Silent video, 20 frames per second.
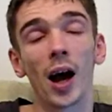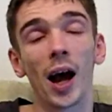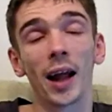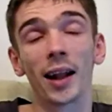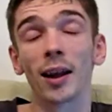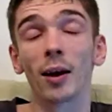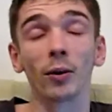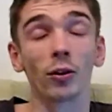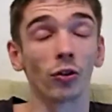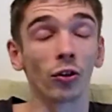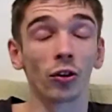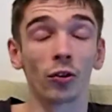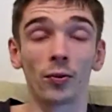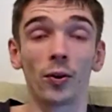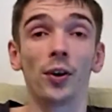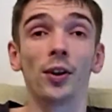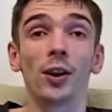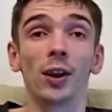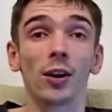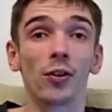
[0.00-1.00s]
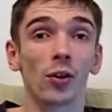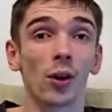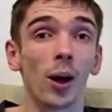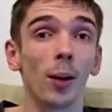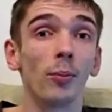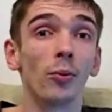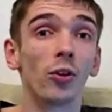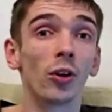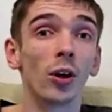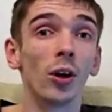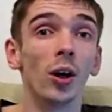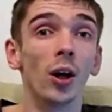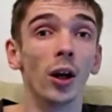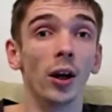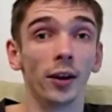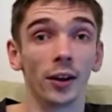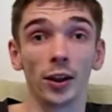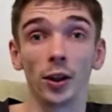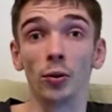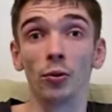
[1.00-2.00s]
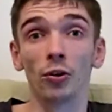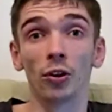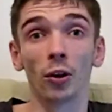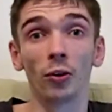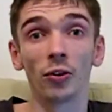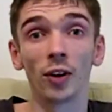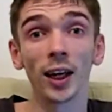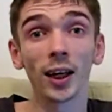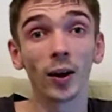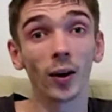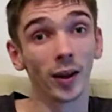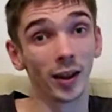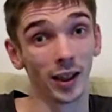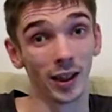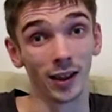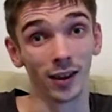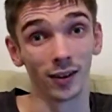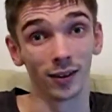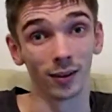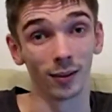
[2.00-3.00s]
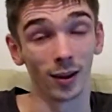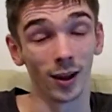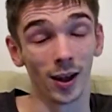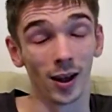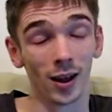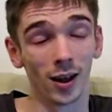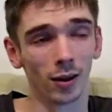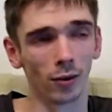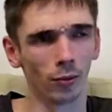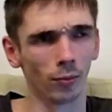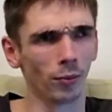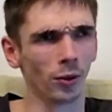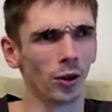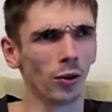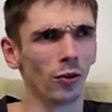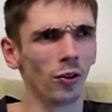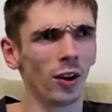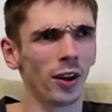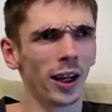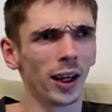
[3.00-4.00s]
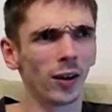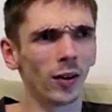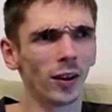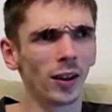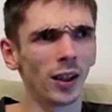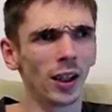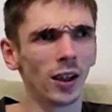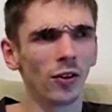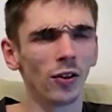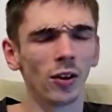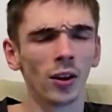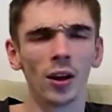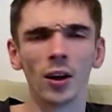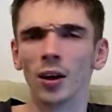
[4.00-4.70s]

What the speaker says: and now it's just finding the time to use those deck ideas, or use the deck ideas?